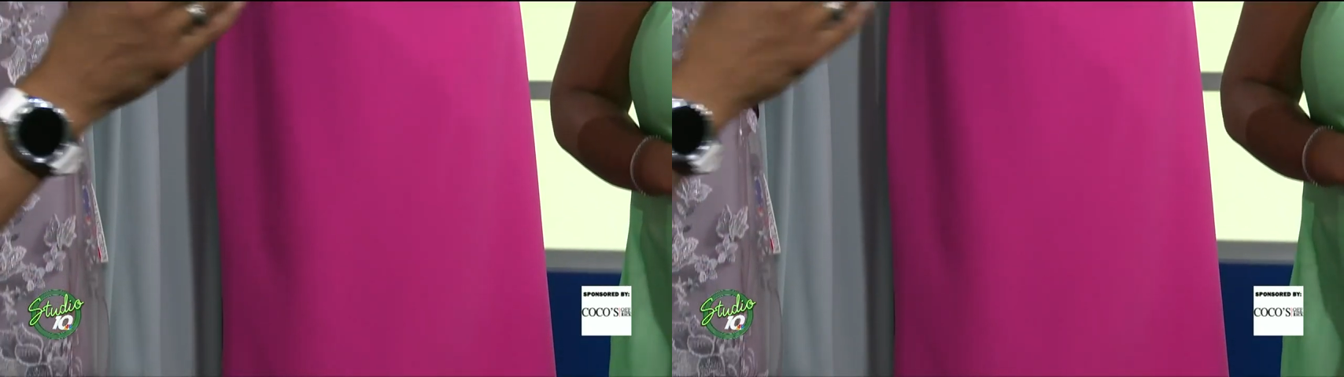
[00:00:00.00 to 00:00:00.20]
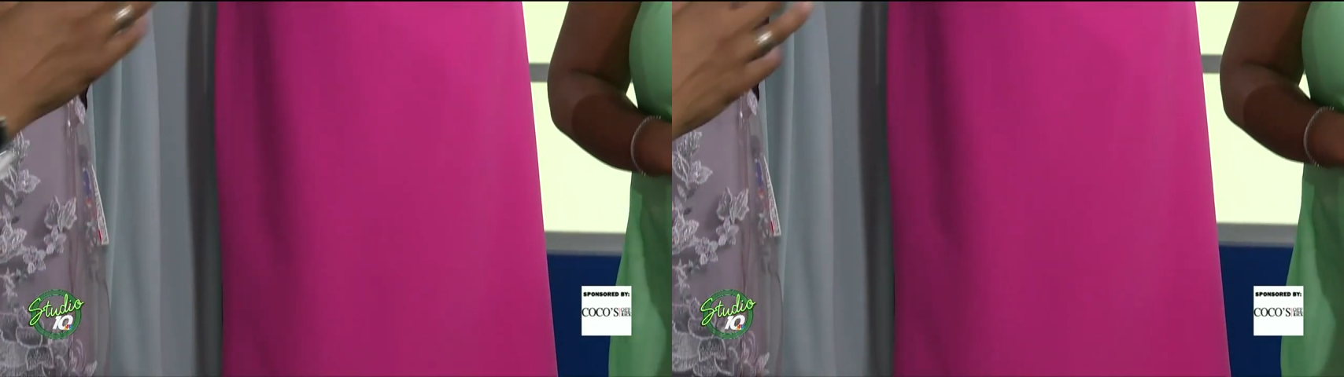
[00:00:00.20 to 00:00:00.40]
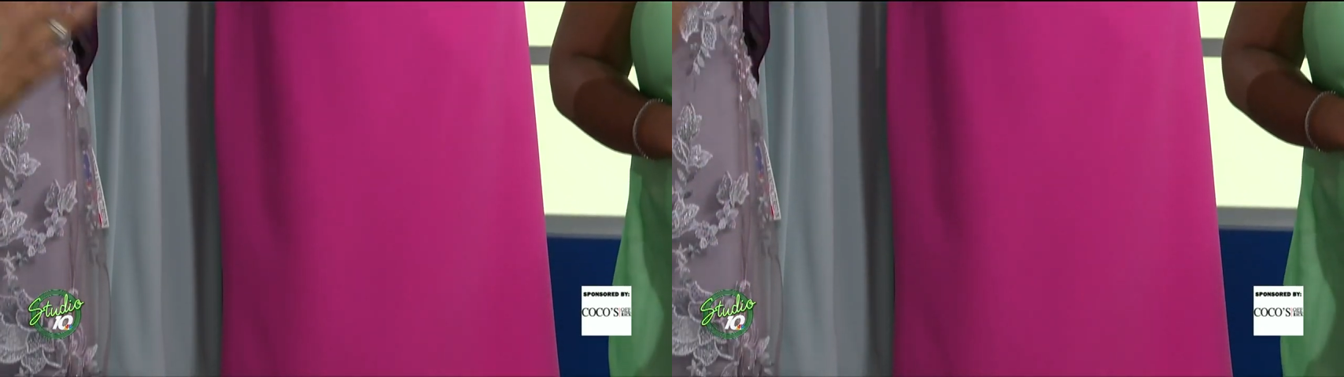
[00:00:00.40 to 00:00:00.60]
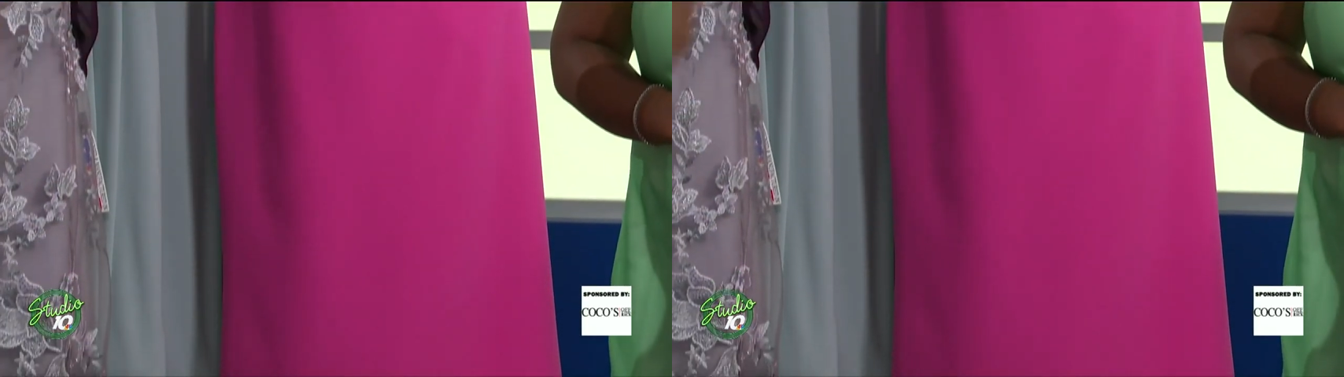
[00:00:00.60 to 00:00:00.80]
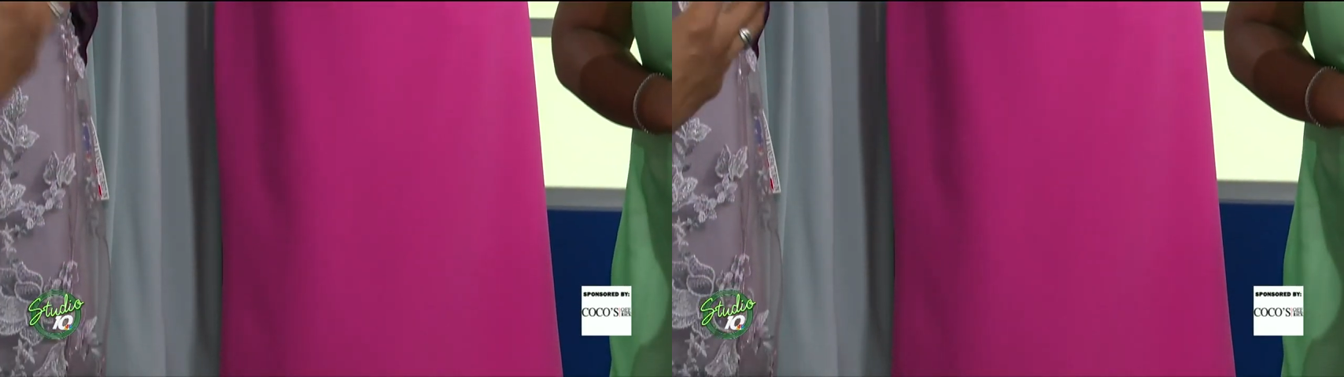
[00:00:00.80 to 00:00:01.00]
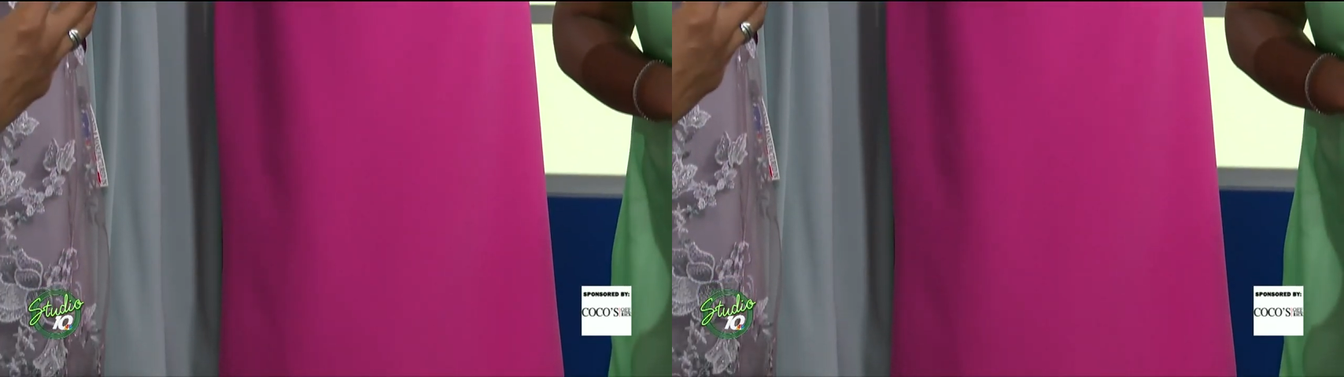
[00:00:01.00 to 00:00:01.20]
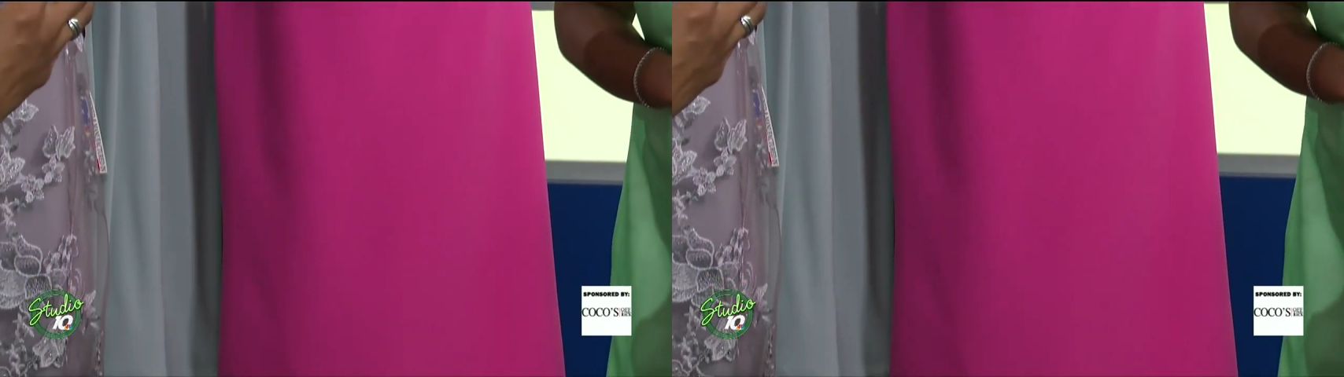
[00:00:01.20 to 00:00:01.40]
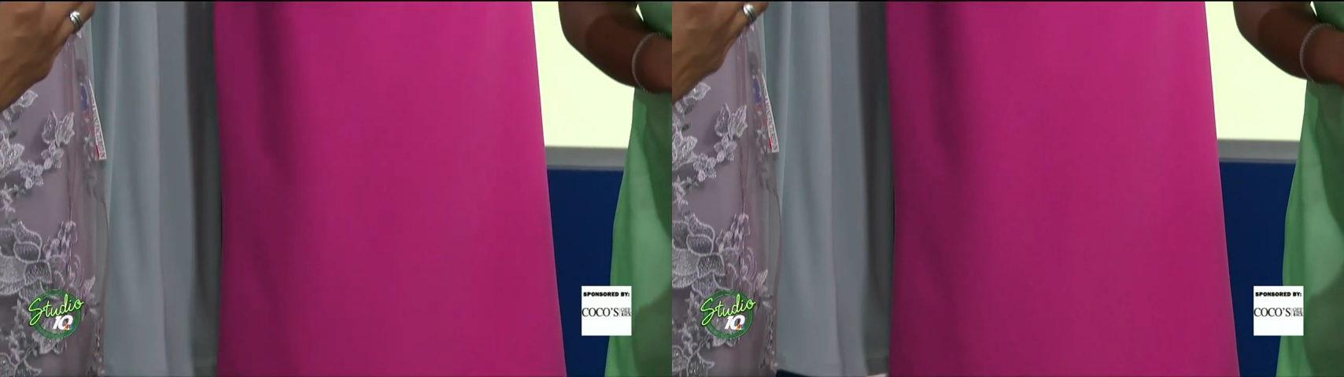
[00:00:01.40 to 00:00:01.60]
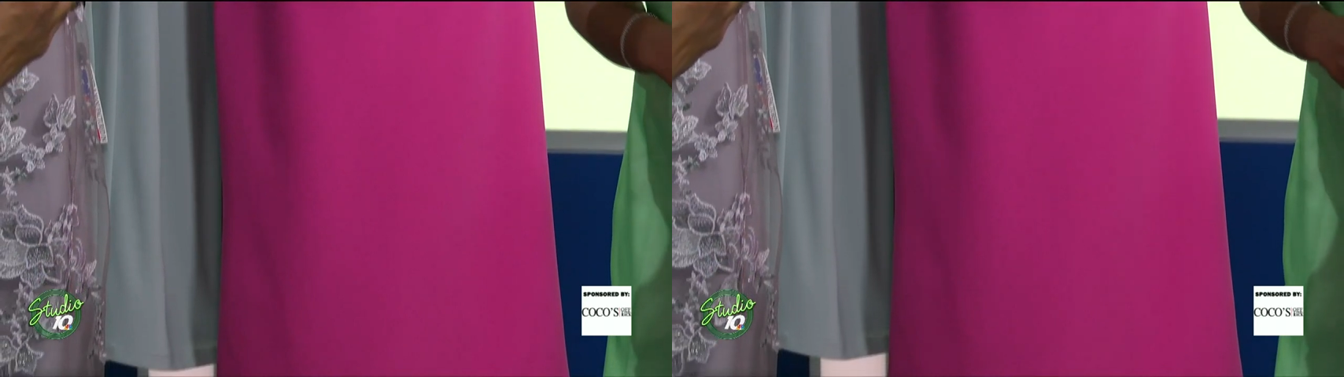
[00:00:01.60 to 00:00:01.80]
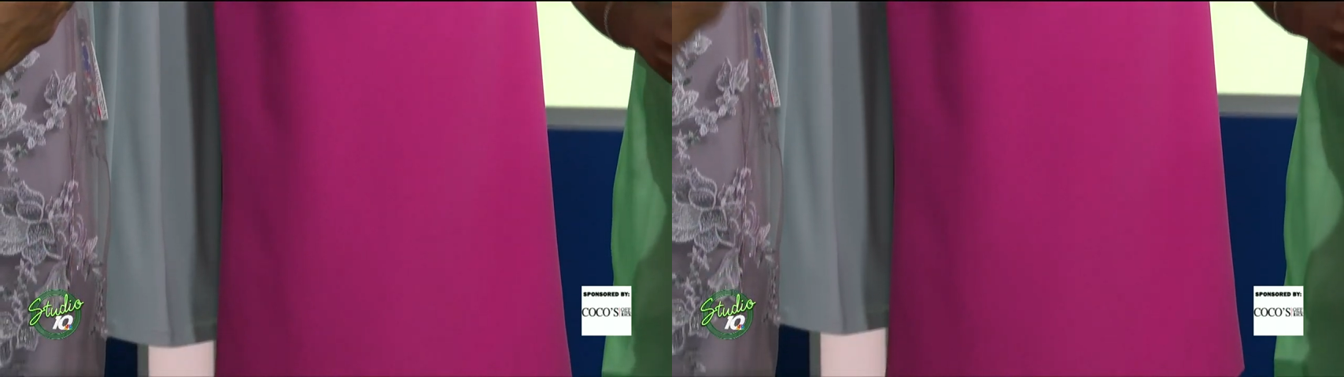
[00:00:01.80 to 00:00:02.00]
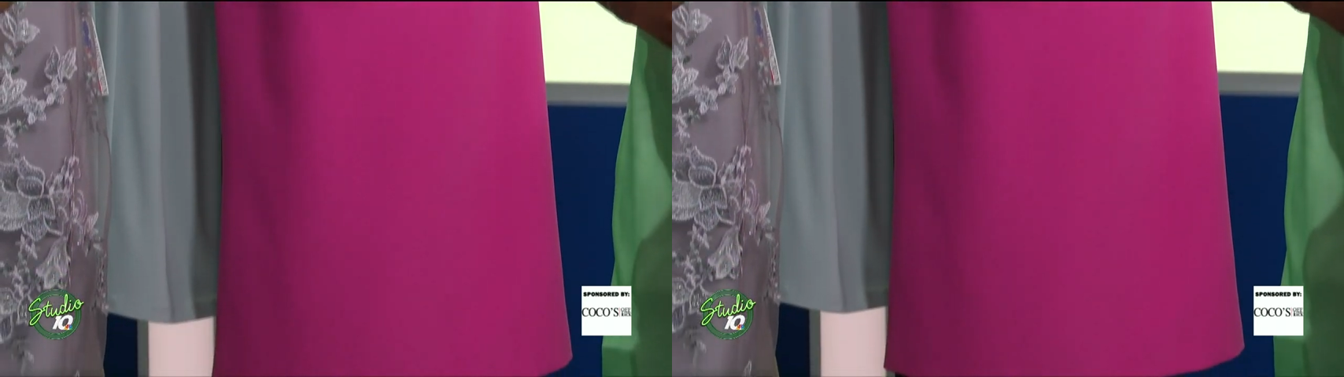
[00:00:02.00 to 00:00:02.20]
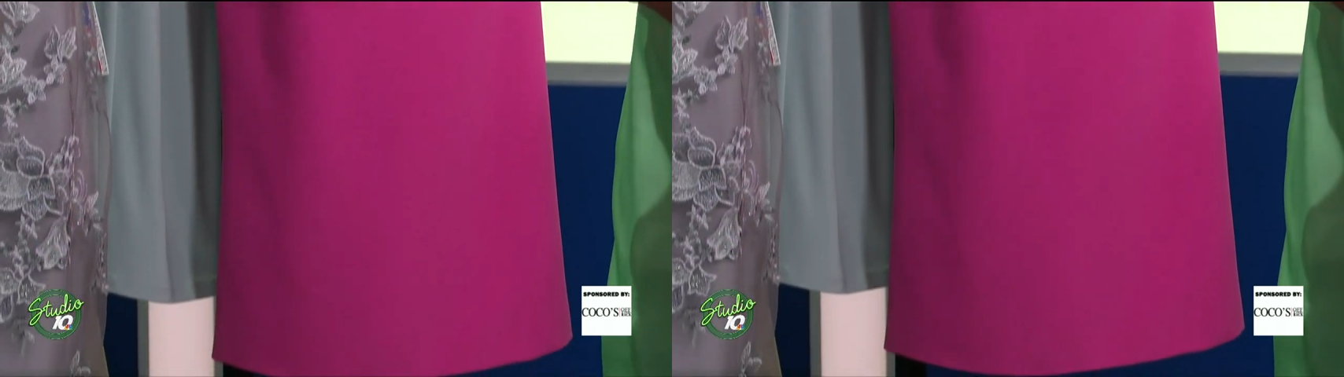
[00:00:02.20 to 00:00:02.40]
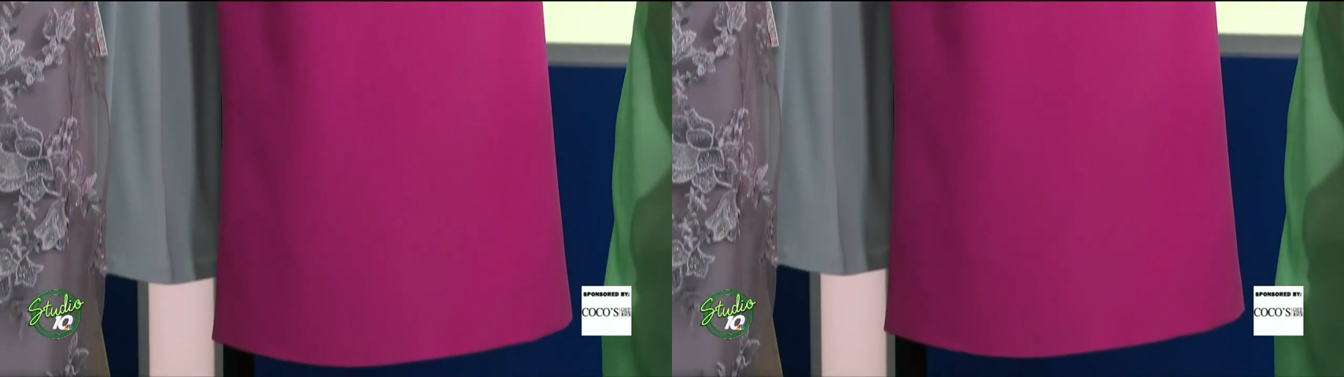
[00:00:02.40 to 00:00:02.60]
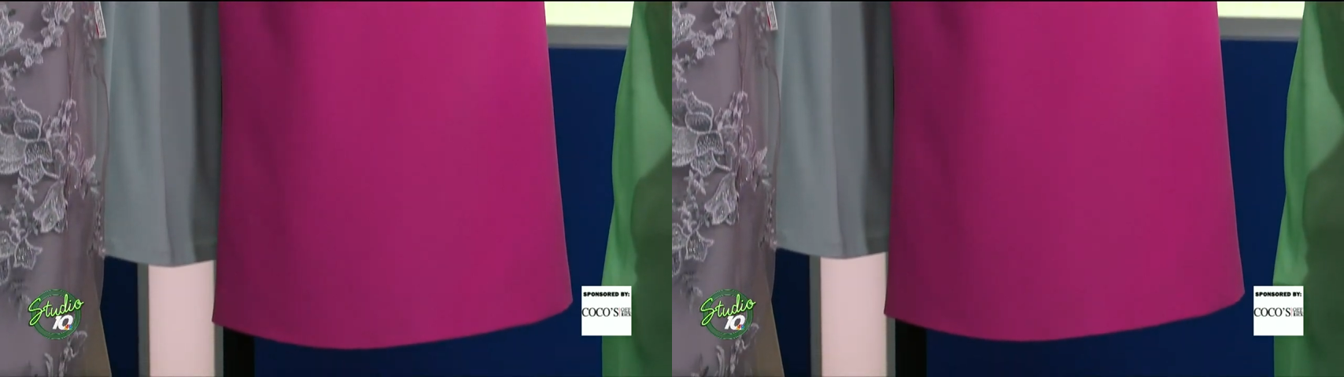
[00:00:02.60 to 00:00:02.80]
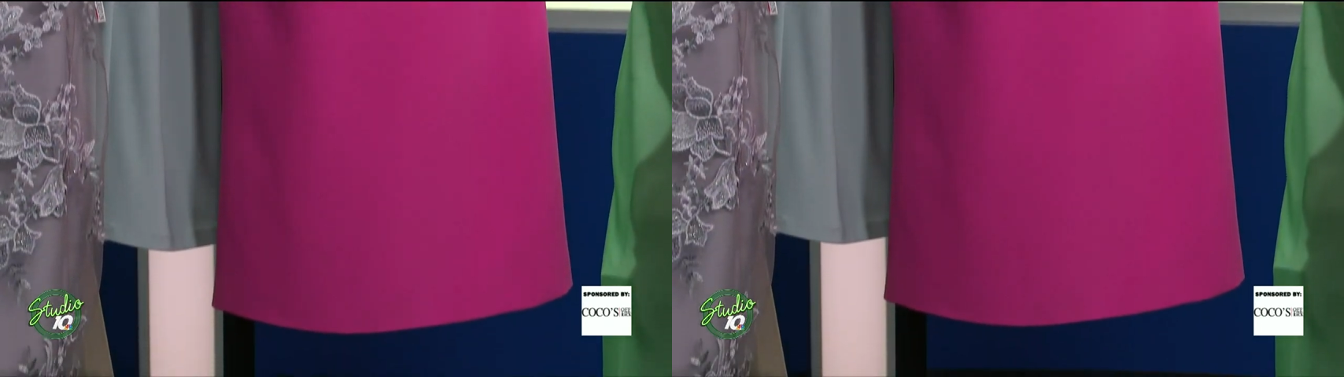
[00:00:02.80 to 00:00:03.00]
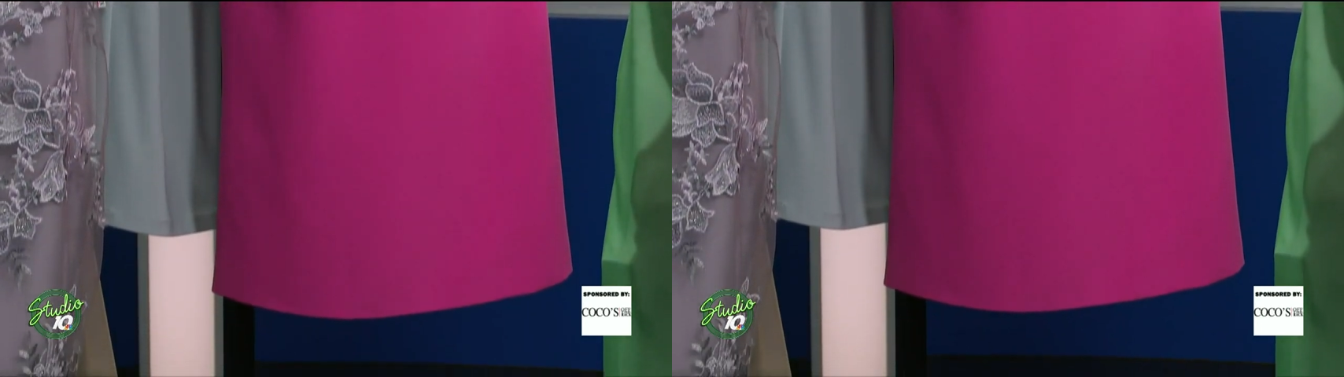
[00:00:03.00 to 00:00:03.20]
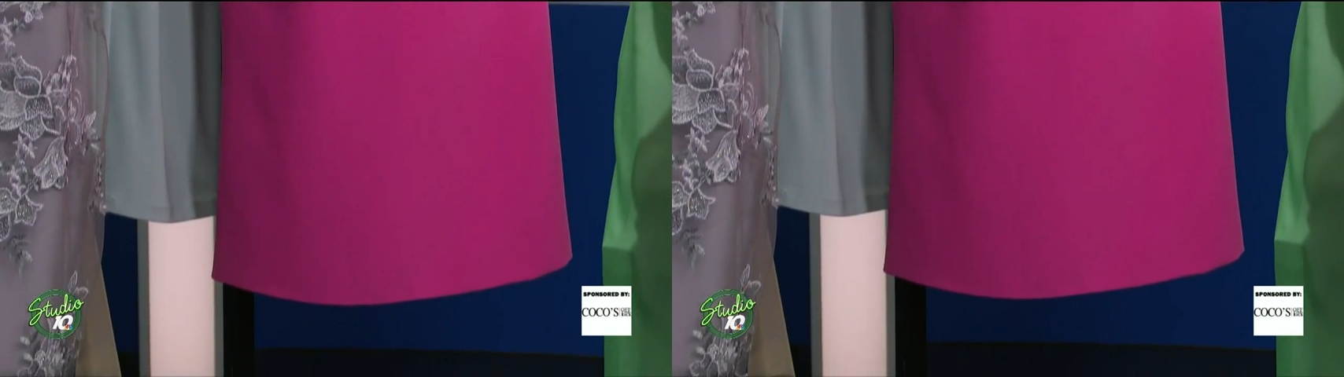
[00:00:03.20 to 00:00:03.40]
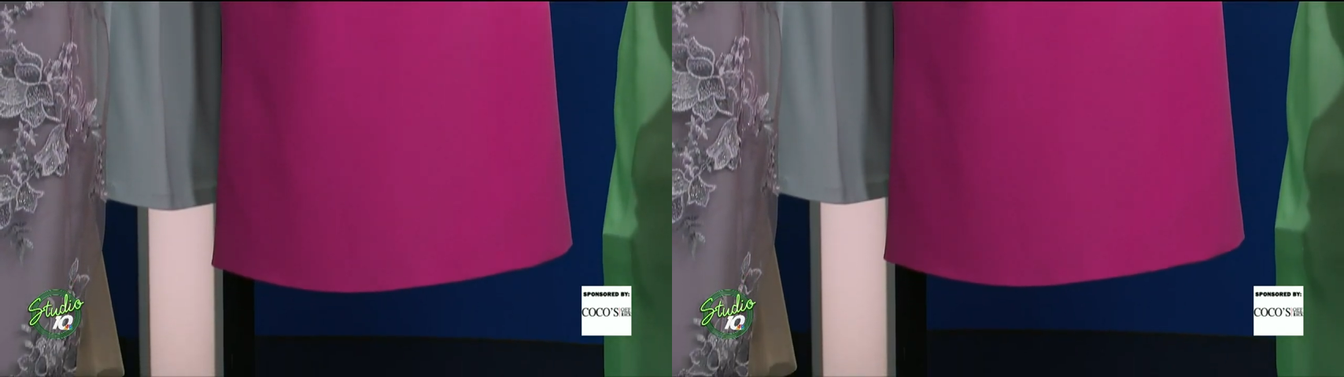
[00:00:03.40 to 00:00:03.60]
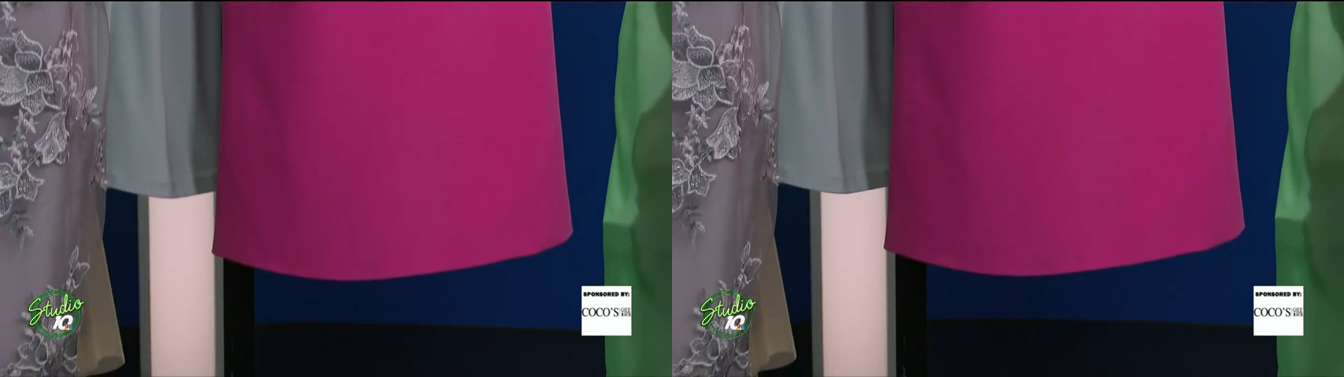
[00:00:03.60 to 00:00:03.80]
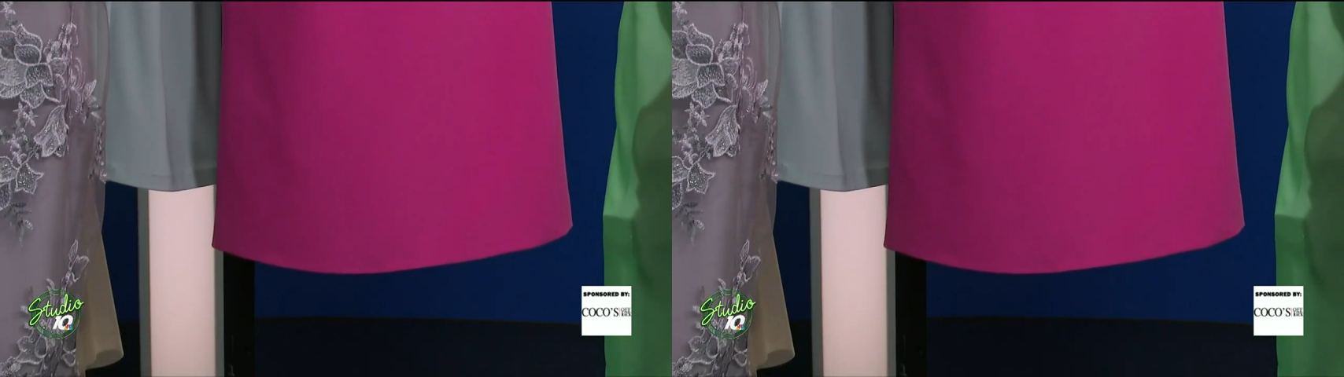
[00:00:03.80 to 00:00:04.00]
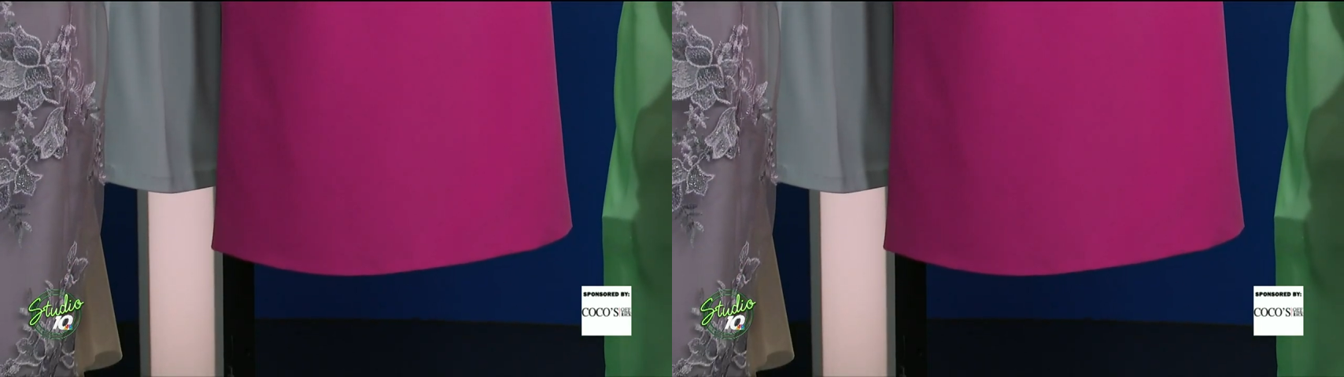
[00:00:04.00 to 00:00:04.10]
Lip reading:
No face is visible, so there are no lips to read.